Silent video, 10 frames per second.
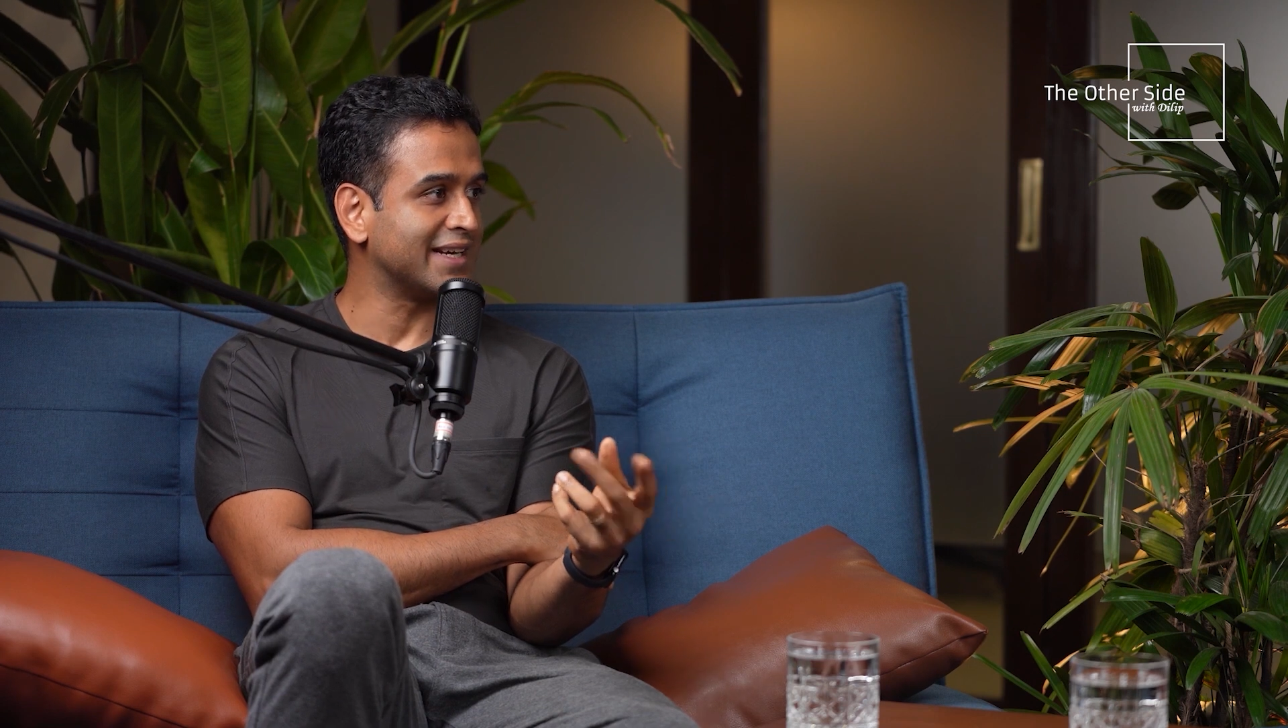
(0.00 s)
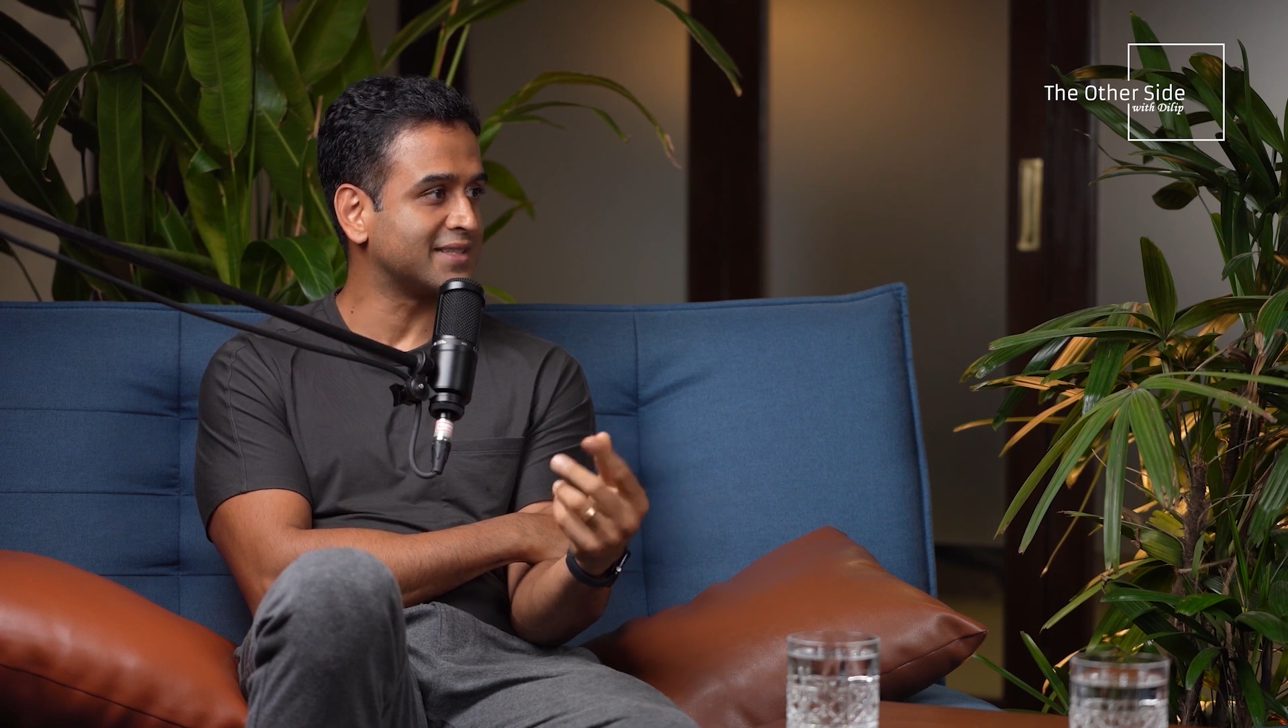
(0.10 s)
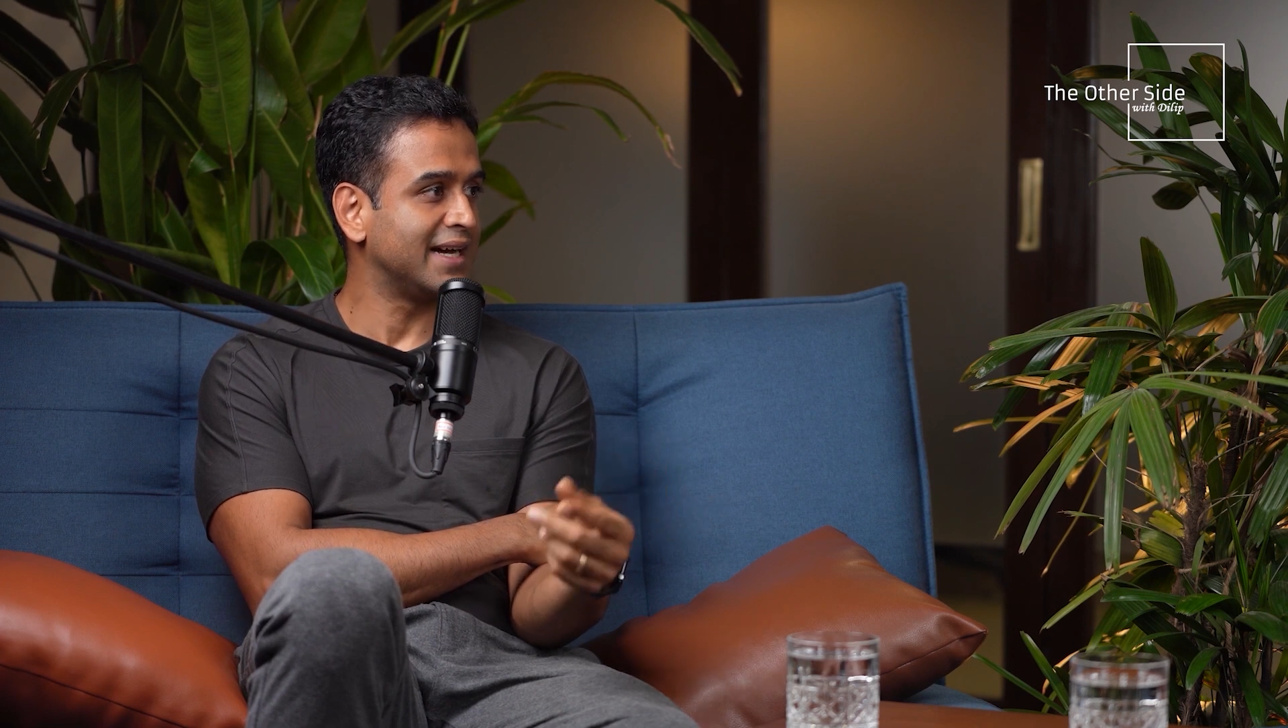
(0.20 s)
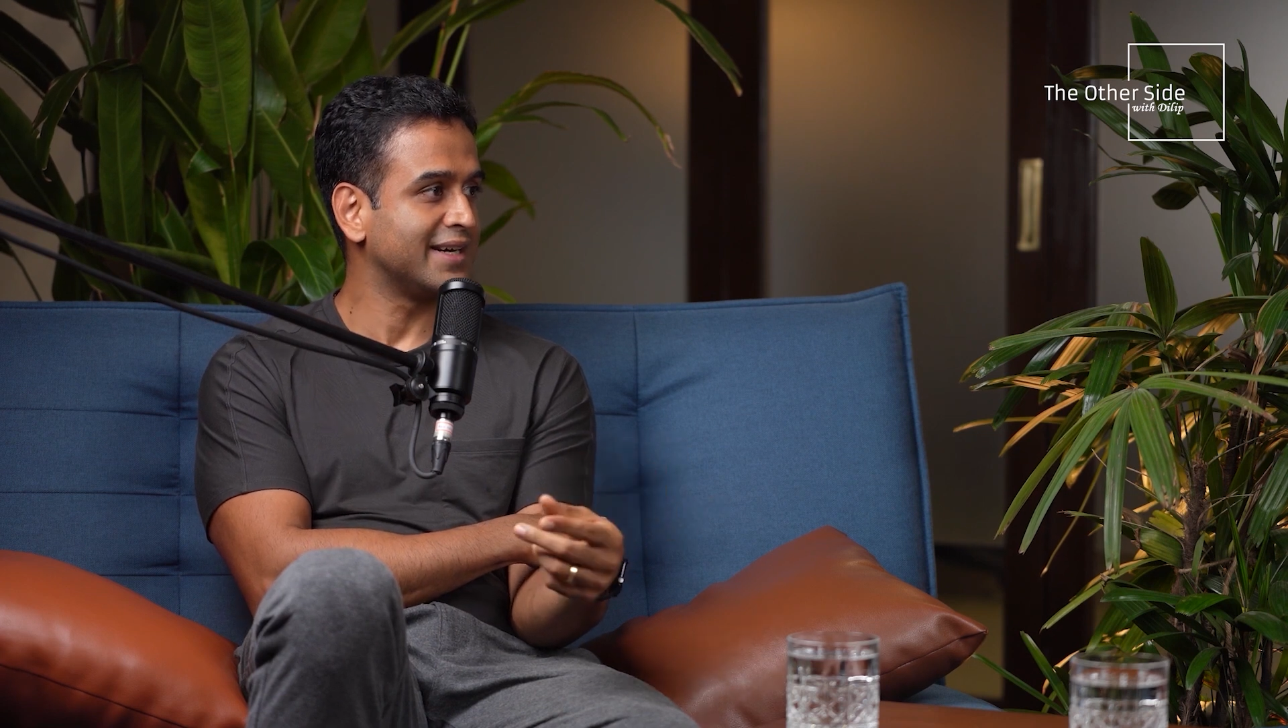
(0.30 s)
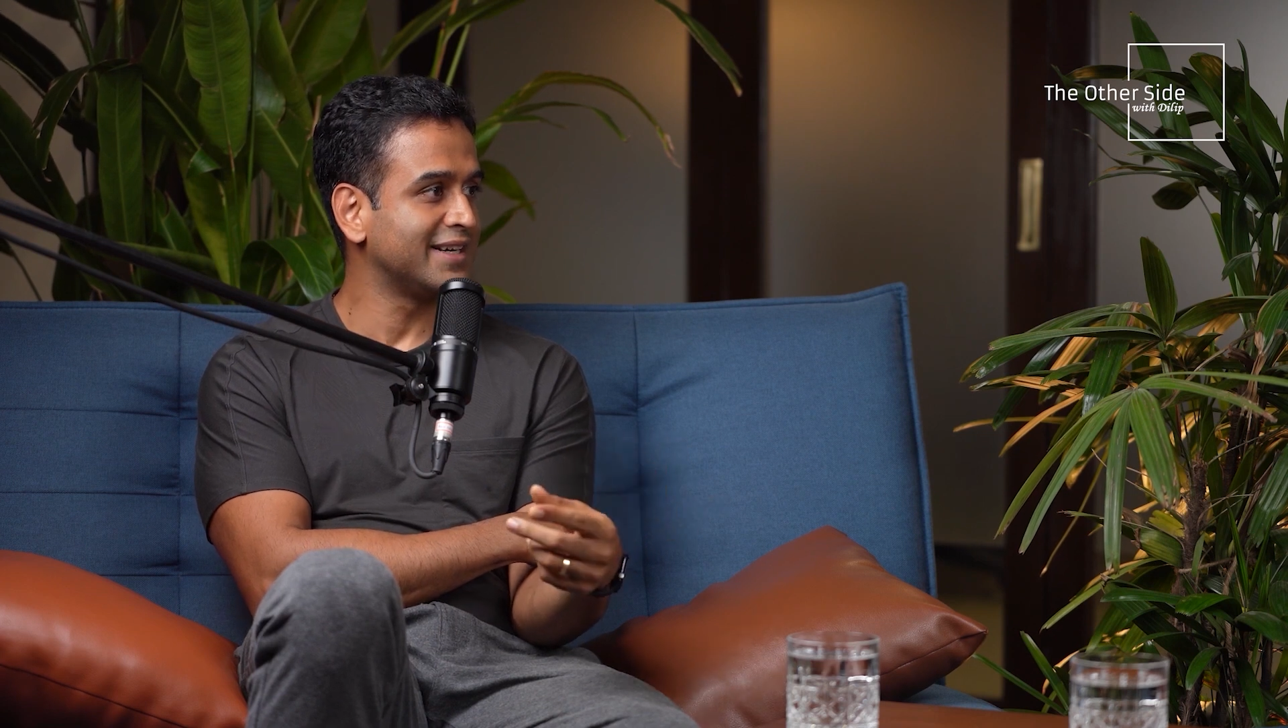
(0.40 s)

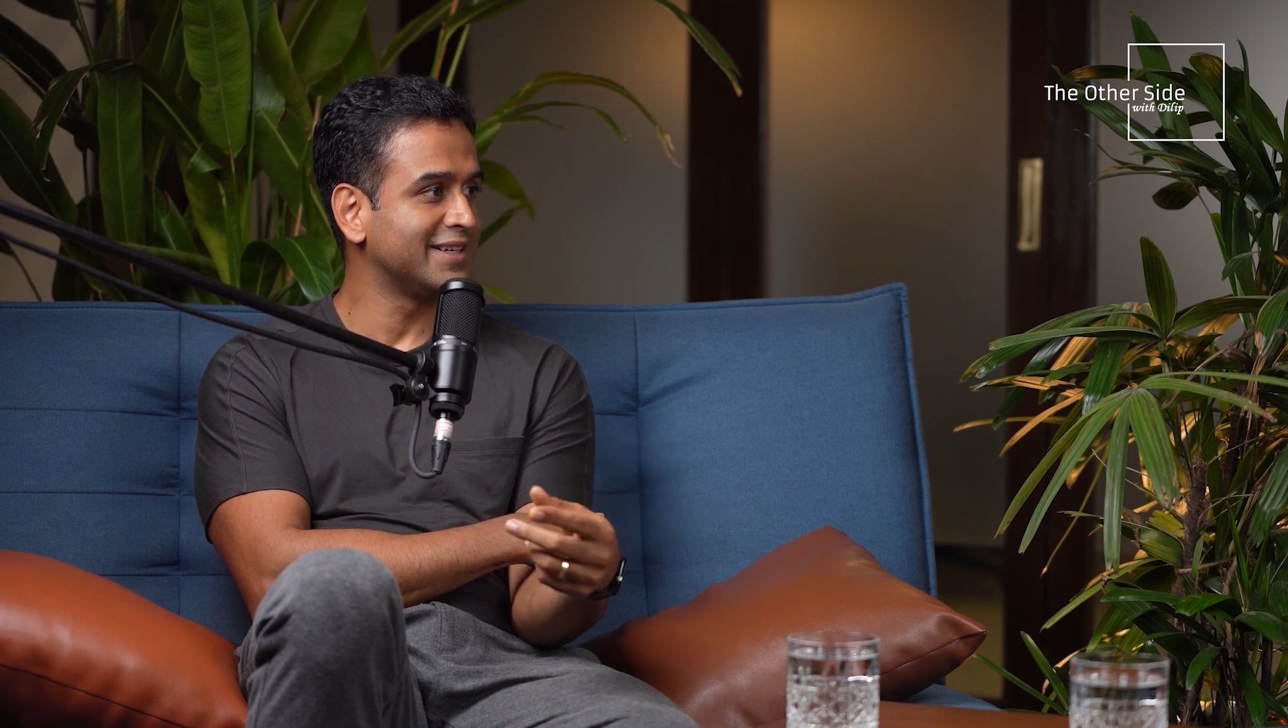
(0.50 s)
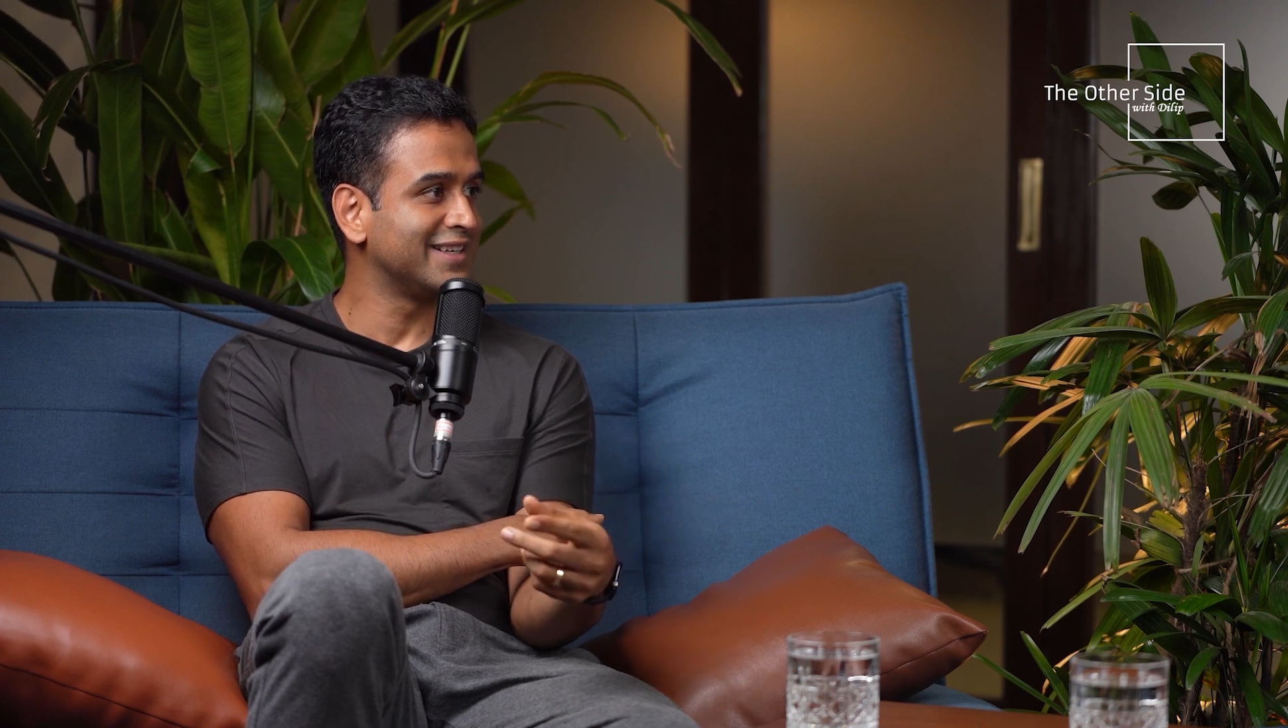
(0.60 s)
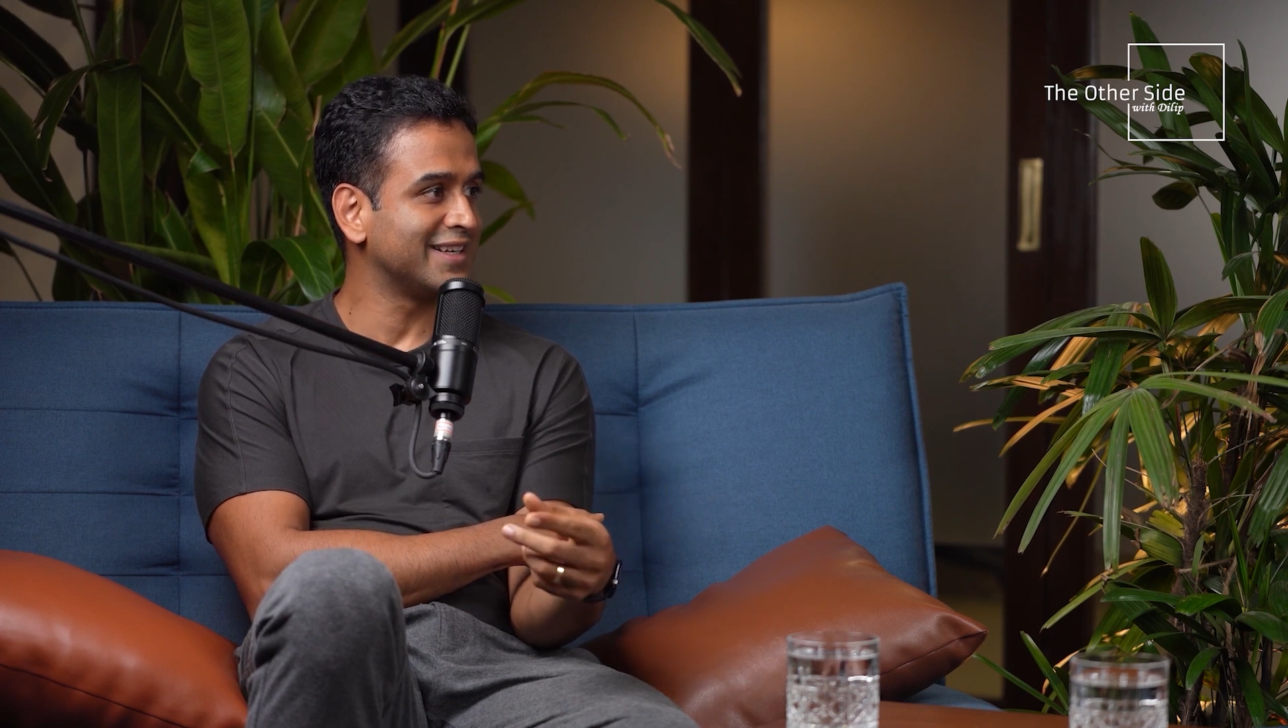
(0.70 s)
excited